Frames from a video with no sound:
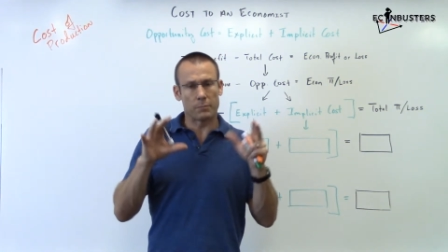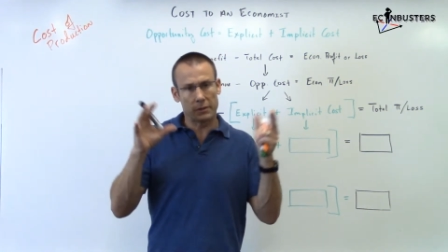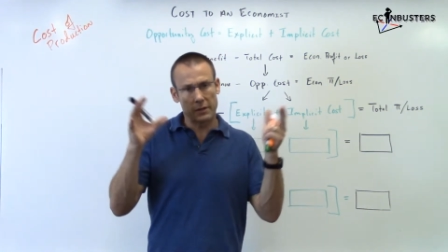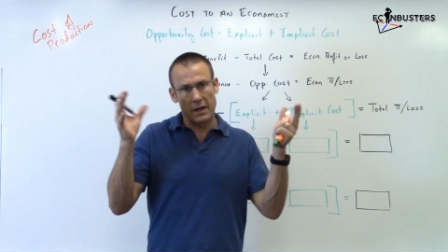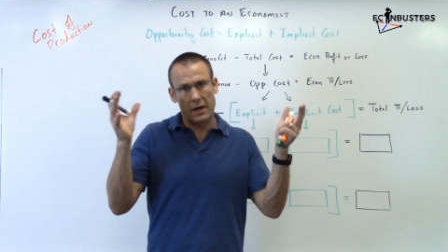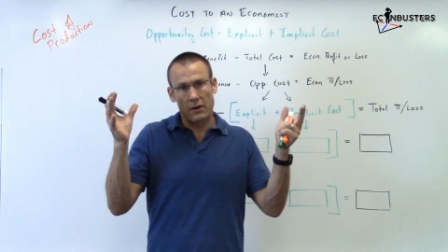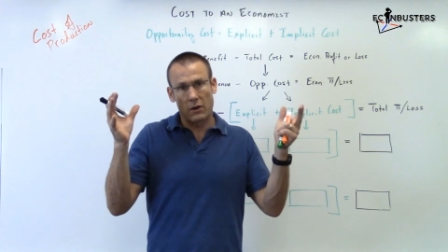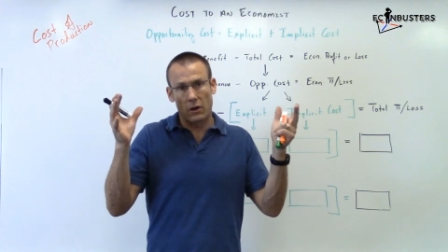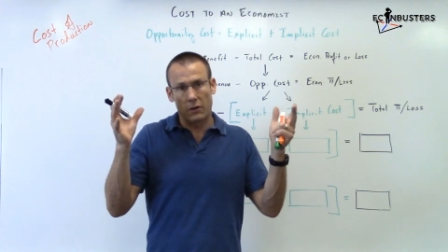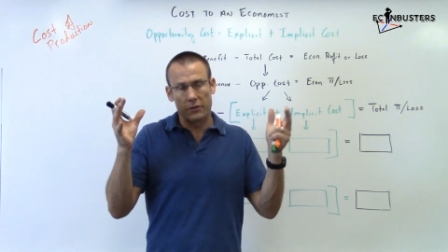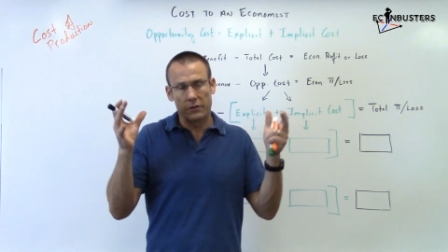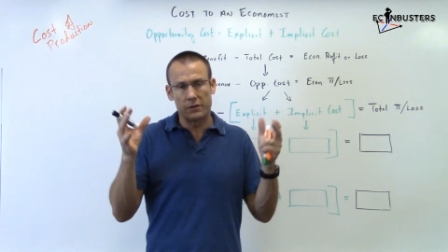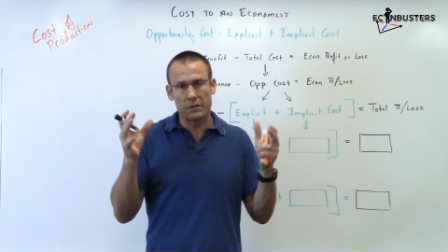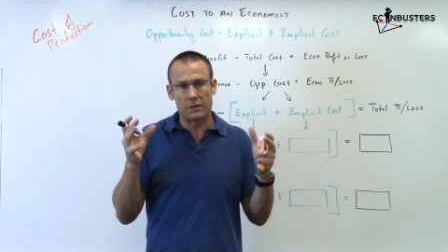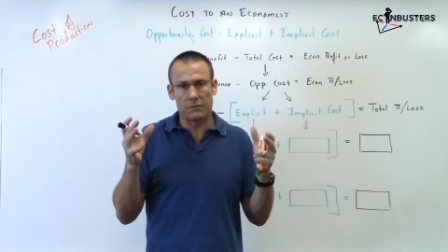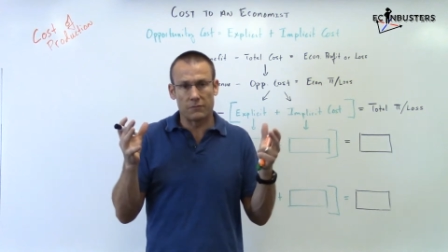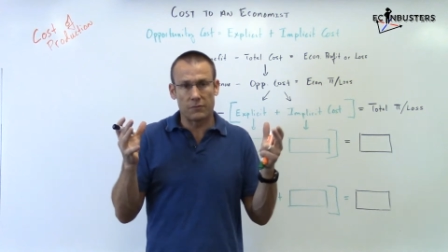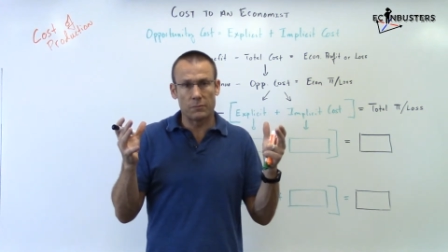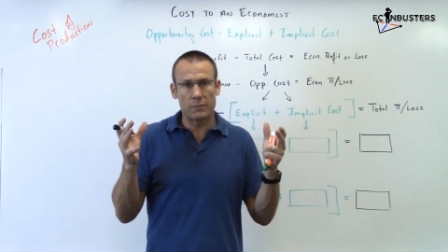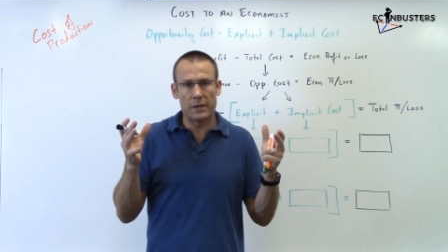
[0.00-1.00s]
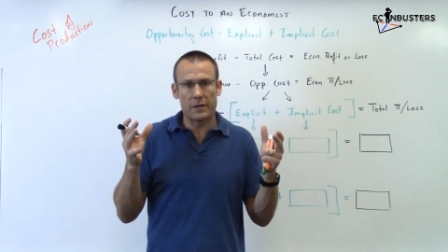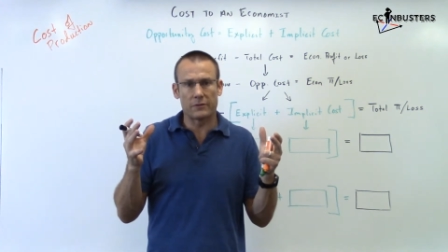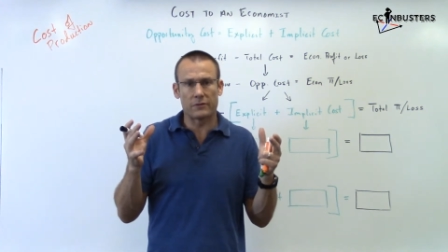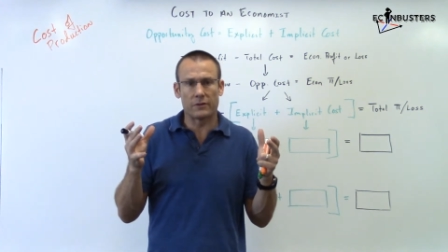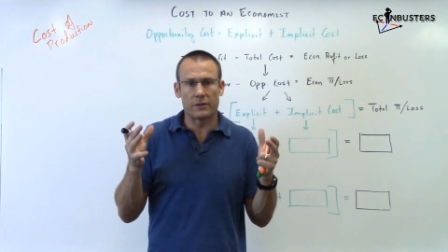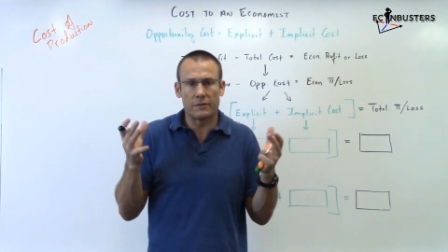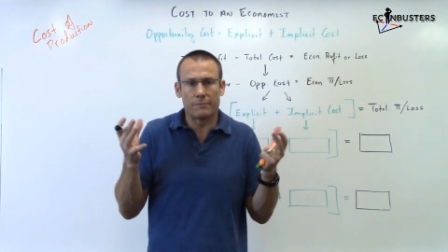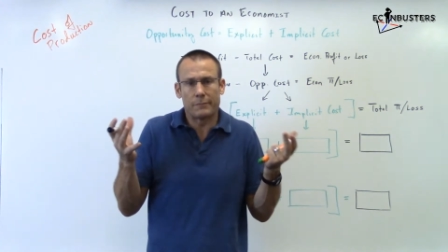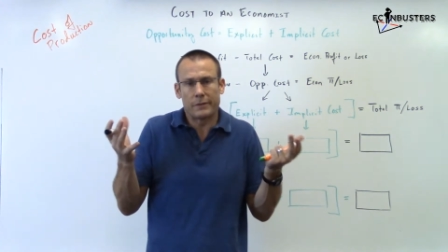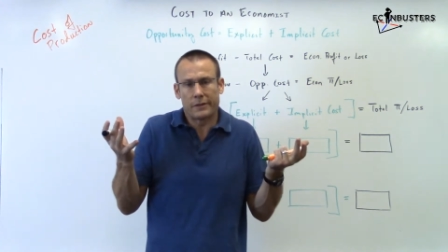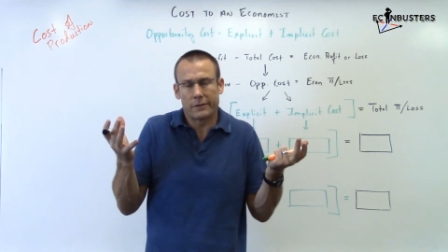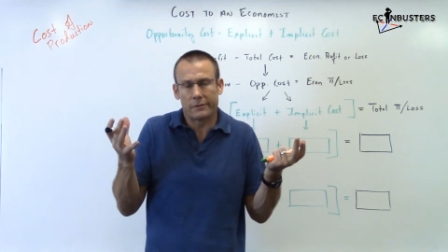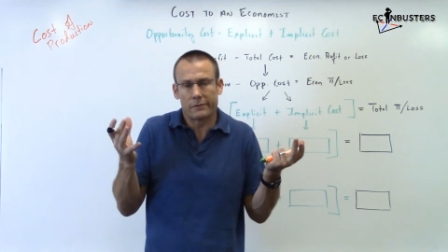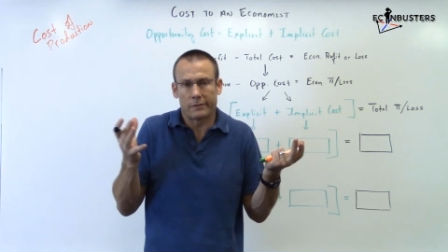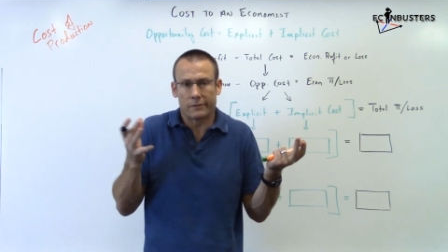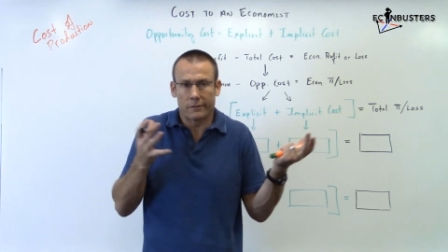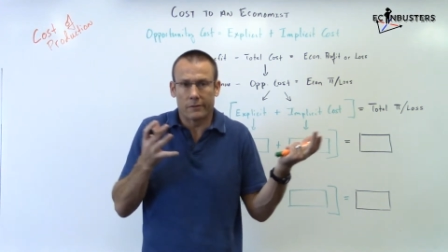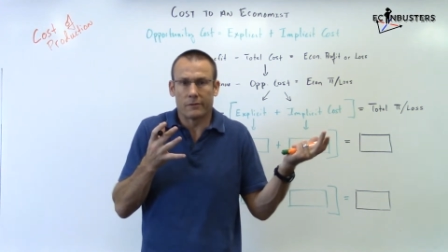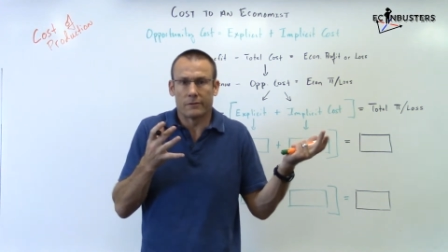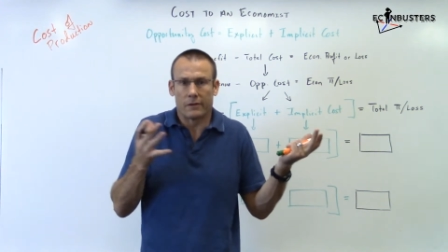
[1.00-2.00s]
but not all the information then because
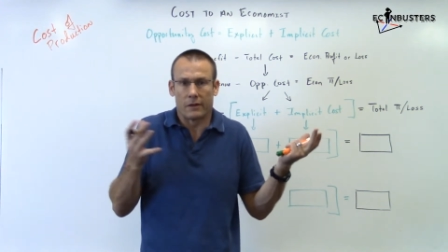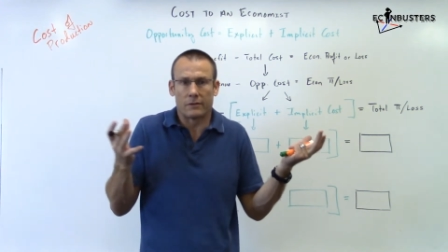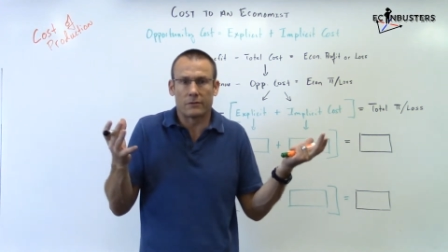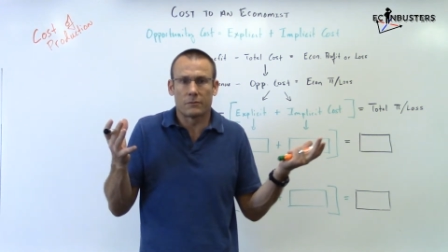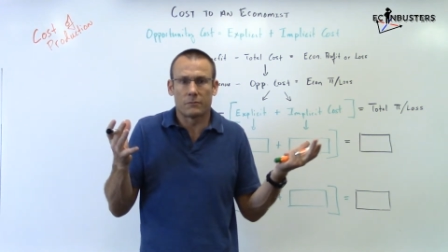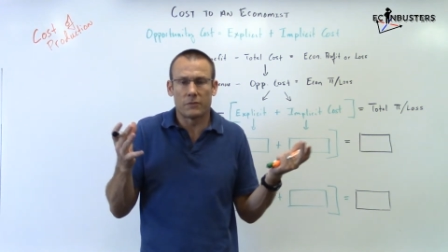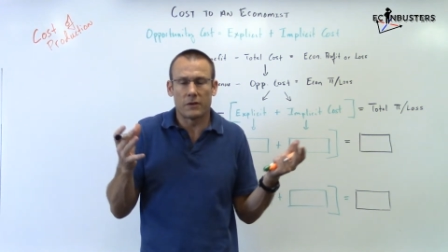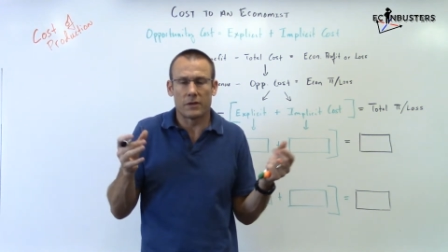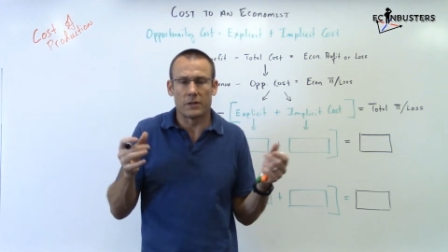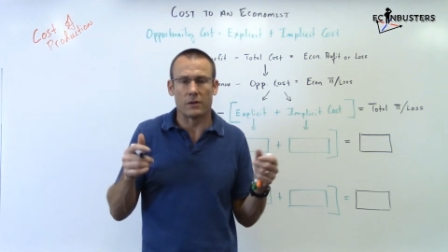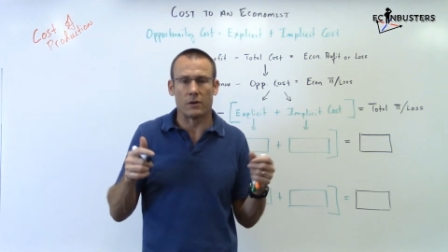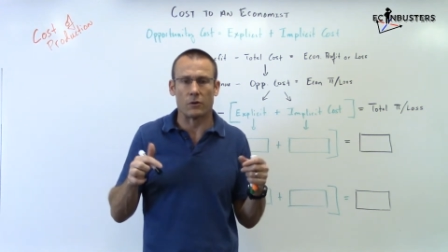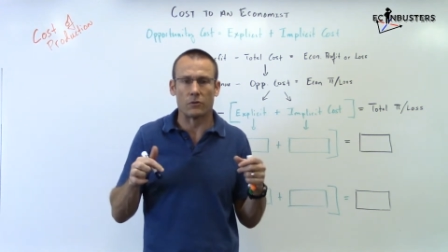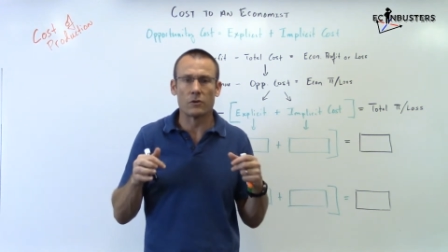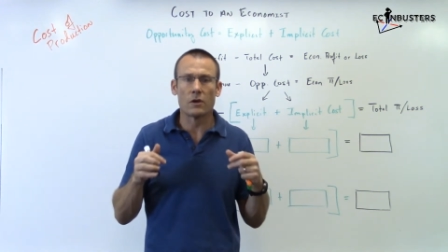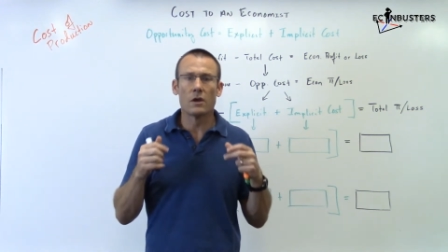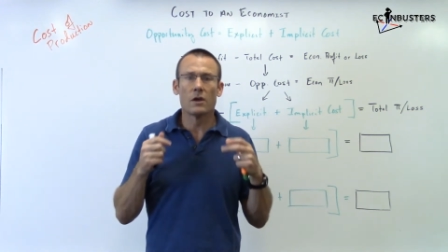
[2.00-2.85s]
it's going to take some videos.